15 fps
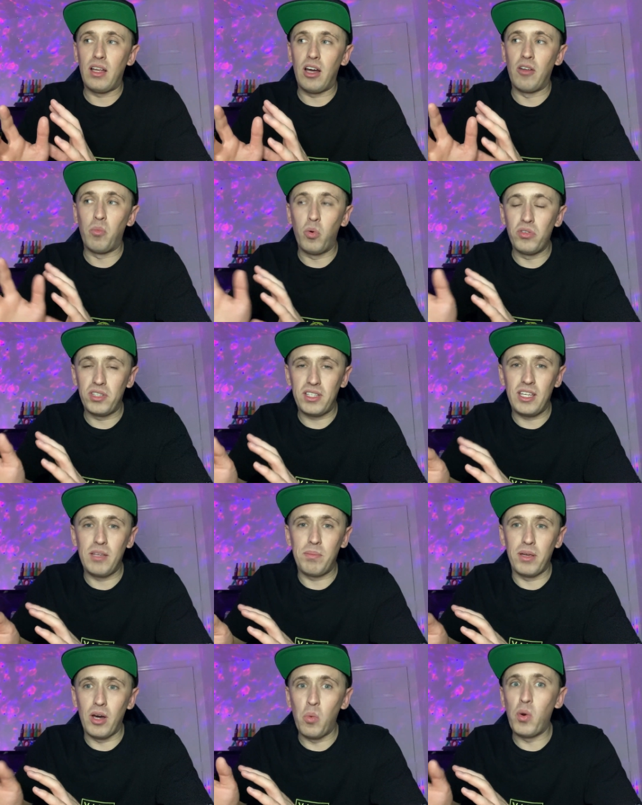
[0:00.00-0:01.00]
I want to
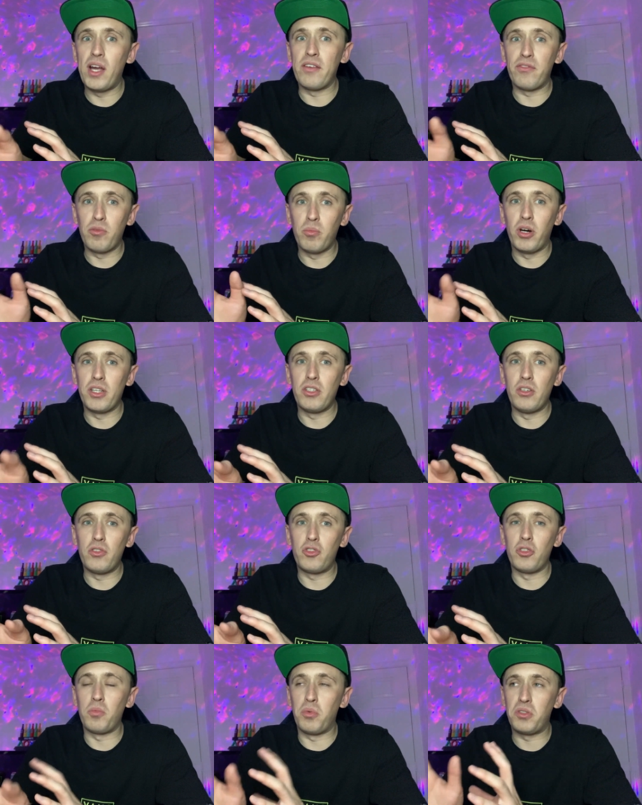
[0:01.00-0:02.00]
keep it away from my
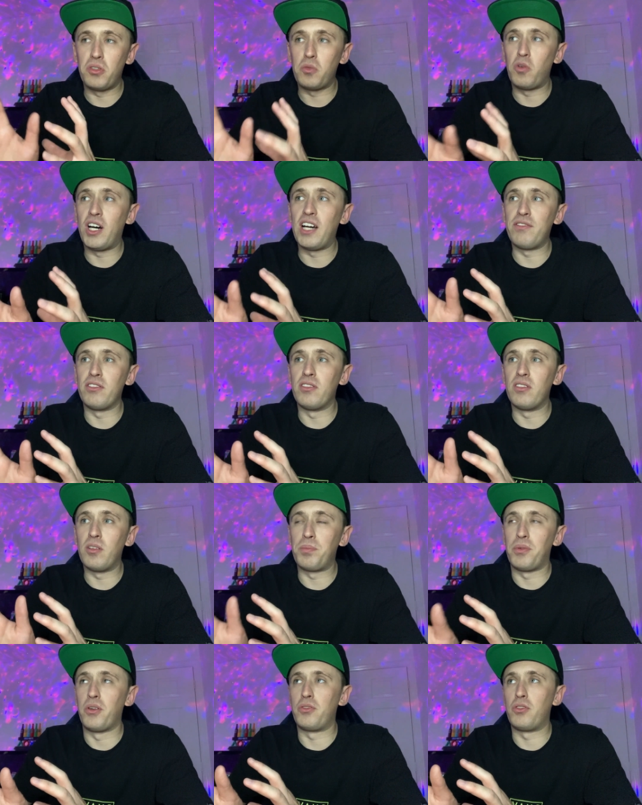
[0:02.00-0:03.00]
YouTube, which is why I haven't
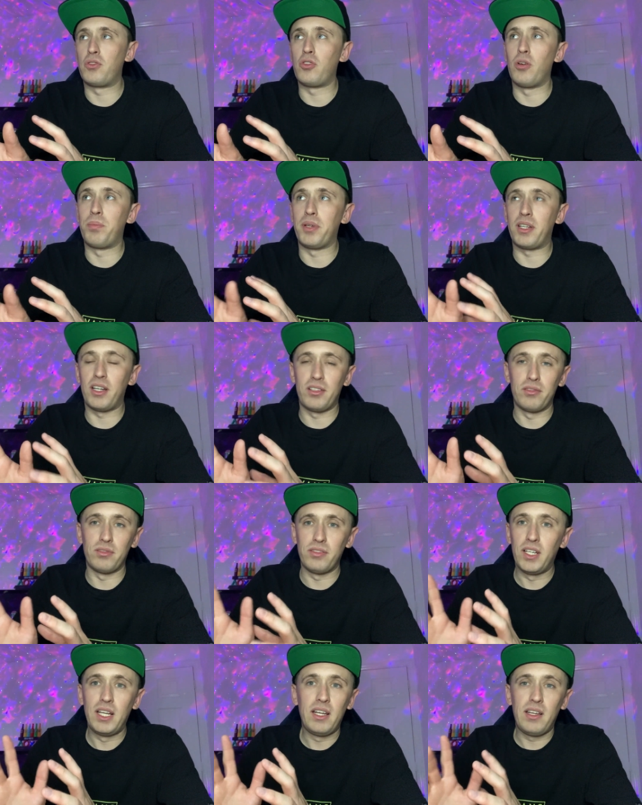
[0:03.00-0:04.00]
approached the topic kind
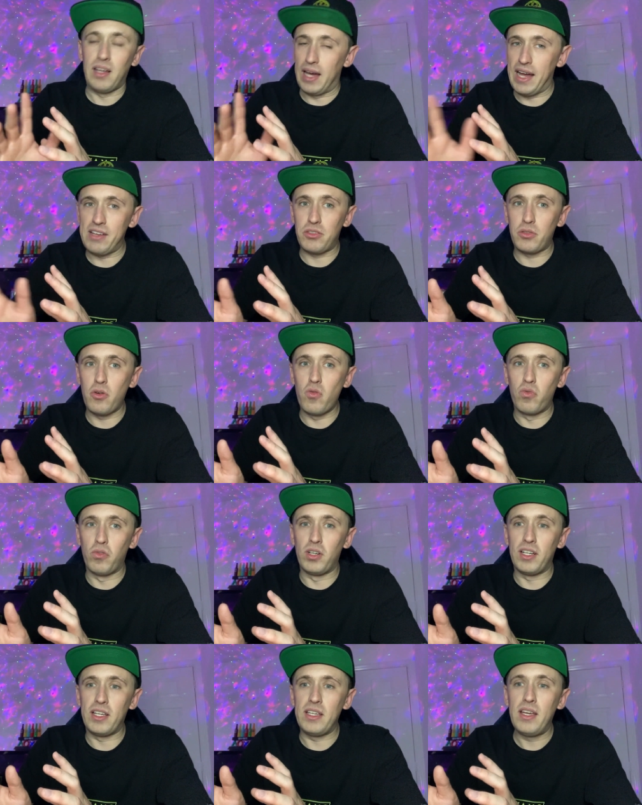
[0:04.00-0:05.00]
of at all,
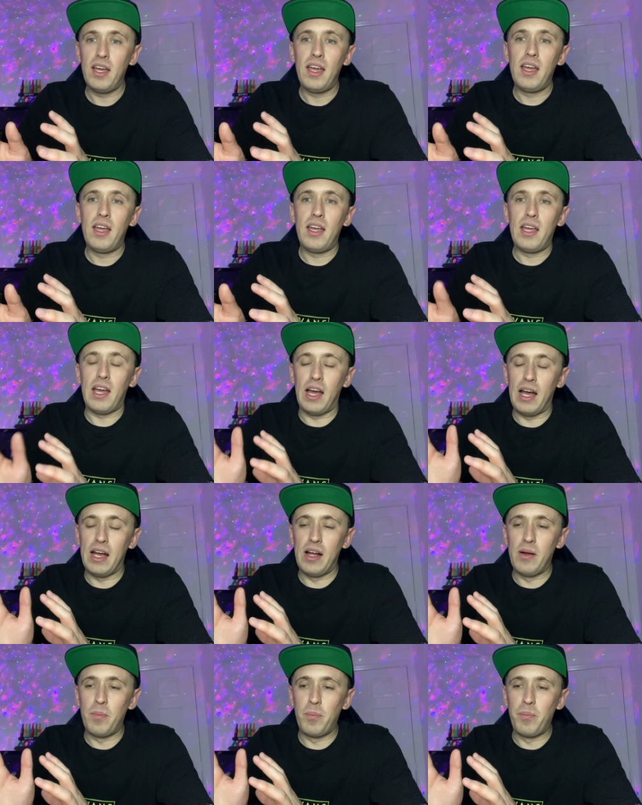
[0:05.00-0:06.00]
really.
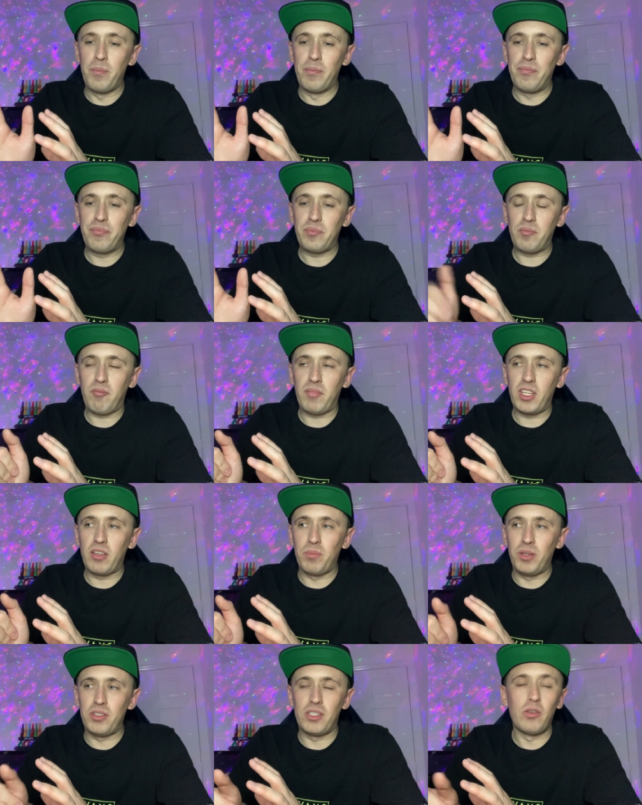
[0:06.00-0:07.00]
Um,
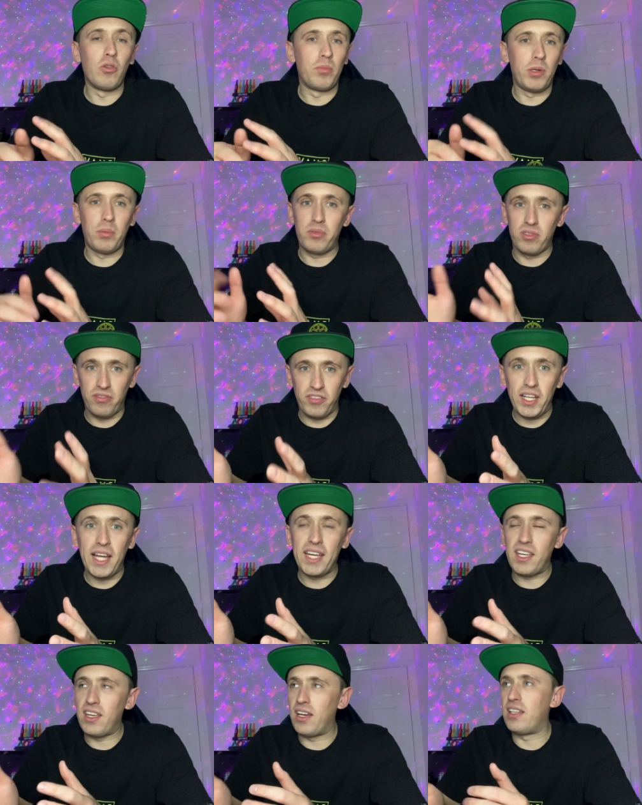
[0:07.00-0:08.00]
because I don't want people to
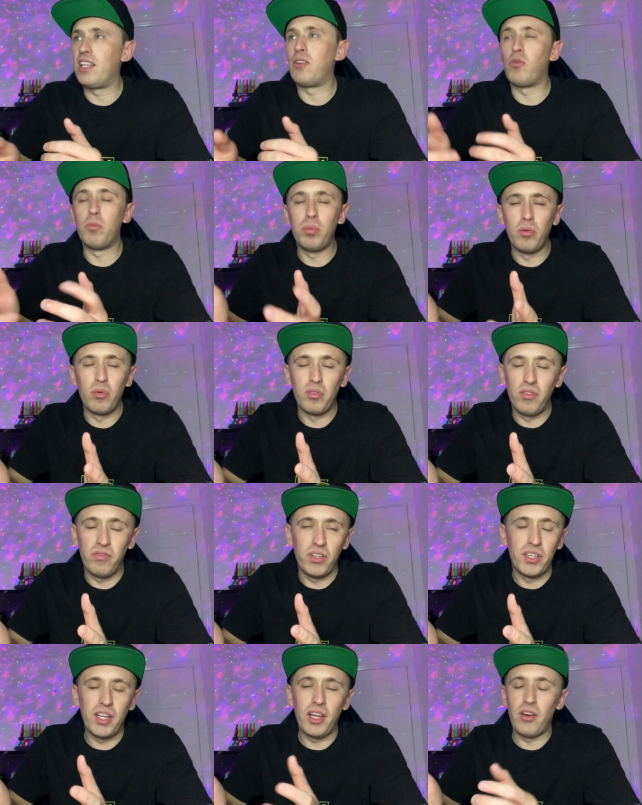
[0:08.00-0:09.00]
flag it and then report the
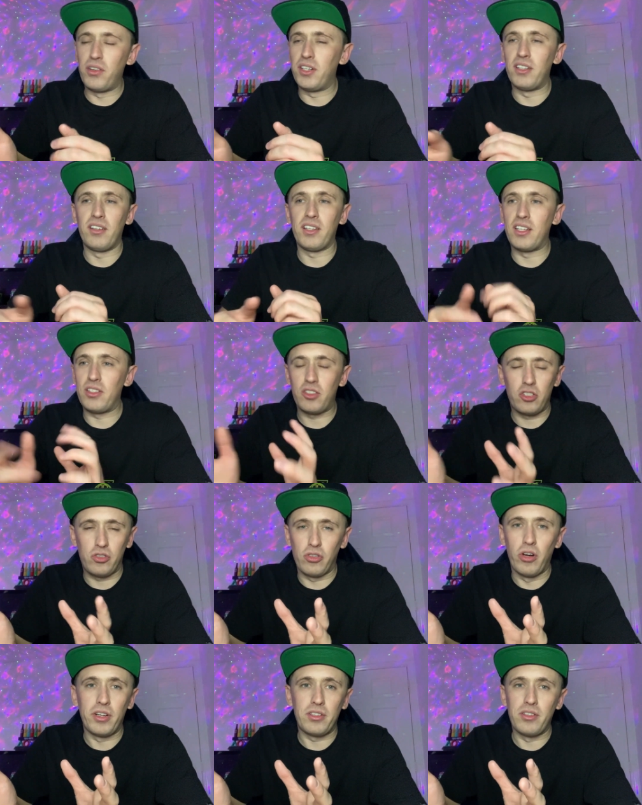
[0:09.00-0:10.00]
video and then I get
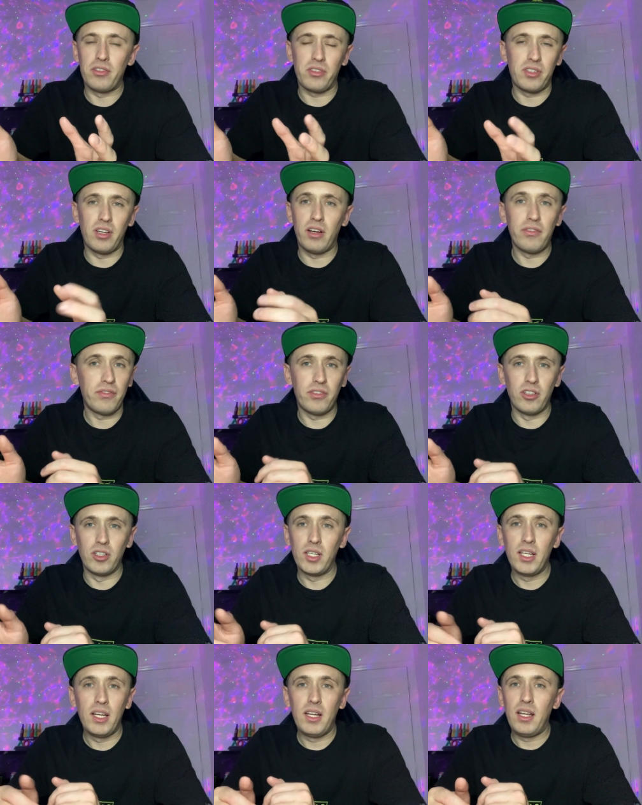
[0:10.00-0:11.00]
striped and stuff for,